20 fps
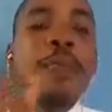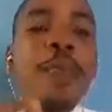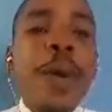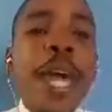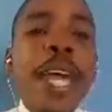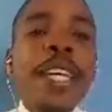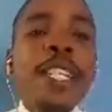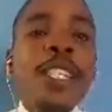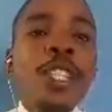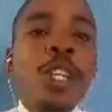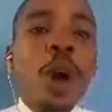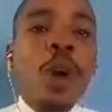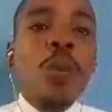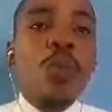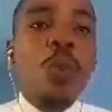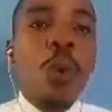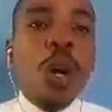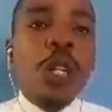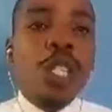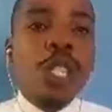based
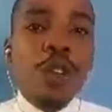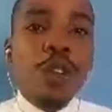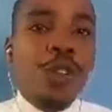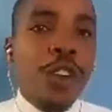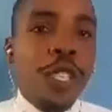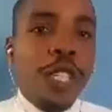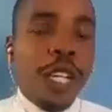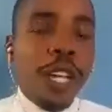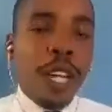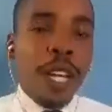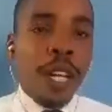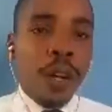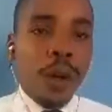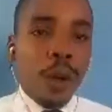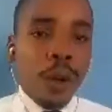on what you physically